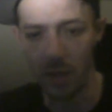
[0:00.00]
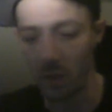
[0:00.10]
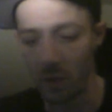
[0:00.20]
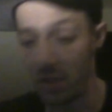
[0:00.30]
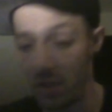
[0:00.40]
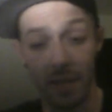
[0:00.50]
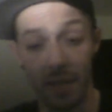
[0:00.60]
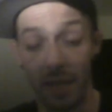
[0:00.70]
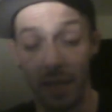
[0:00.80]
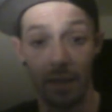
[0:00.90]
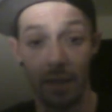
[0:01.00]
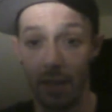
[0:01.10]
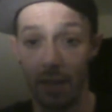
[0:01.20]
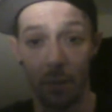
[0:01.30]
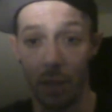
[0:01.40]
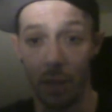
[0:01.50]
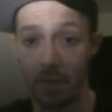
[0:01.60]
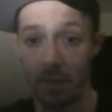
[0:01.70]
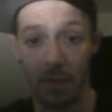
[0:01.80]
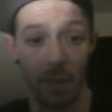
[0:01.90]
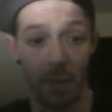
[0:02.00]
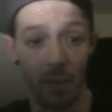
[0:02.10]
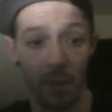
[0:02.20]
It was just he did deep web stuff.